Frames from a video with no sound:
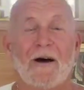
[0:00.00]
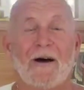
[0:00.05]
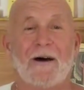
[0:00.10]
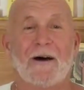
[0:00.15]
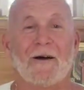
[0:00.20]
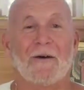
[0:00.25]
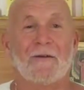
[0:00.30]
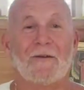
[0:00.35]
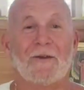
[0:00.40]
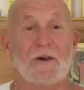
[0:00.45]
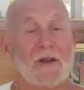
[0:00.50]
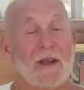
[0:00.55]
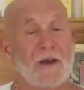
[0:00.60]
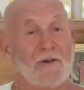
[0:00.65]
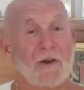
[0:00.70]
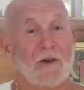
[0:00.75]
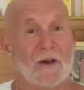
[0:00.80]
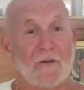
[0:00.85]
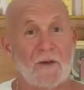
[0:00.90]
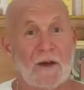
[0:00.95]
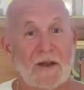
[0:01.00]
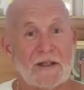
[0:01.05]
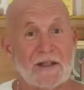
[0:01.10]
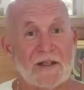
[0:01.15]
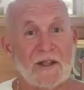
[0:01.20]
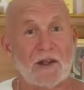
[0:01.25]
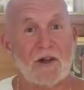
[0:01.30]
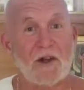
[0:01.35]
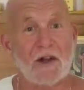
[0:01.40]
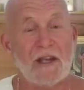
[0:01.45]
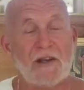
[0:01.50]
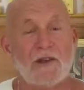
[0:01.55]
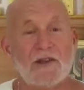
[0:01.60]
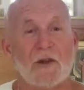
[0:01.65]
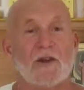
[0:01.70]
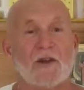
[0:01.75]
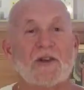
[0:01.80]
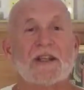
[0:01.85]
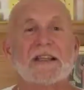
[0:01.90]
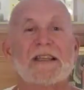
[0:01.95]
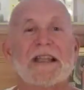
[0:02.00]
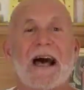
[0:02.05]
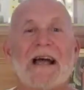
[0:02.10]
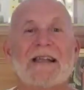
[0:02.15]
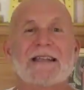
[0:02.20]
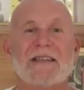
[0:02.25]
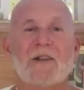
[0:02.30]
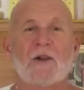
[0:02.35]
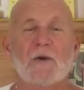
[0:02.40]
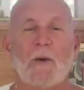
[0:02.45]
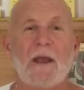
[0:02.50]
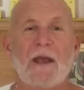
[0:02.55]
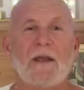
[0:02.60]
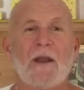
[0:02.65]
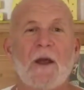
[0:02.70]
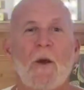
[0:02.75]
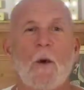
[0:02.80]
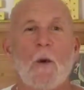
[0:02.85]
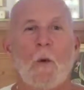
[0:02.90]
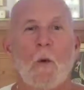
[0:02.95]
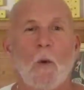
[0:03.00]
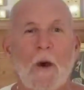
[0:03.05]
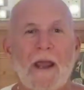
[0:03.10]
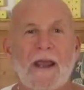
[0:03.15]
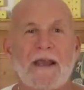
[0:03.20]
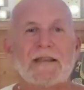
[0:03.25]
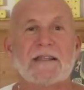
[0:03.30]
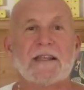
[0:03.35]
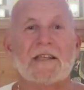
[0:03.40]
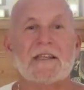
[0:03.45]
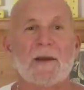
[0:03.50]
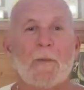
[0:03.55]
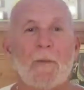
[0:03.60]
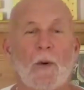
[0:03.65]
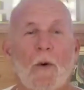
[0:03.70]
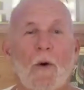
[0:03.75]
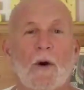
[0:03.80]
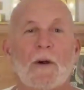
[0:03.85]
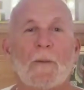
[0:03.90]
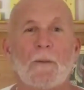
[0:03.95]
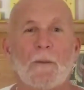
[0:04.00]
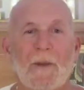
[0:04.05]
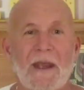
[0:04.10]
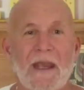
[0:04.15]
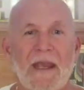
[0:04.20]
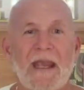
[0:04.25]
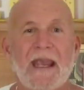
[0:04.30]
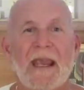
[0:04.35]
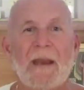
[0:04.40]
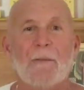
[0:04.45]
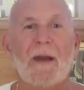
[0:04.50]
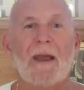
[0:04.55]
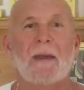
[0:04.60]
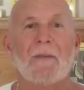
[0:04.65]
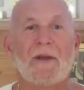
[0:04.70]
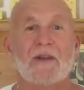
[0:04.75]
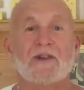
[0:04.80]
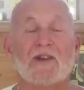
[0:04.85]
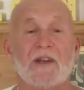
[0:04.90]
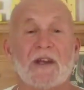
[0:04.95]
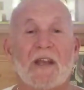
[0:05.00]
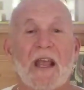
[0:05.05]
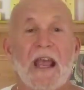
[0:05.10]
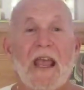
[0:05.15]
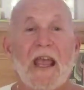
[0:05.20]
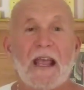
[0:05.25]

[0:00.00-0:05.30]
Uh, and you can invest in the cooking show. There's lots of great ways to support me in my mission.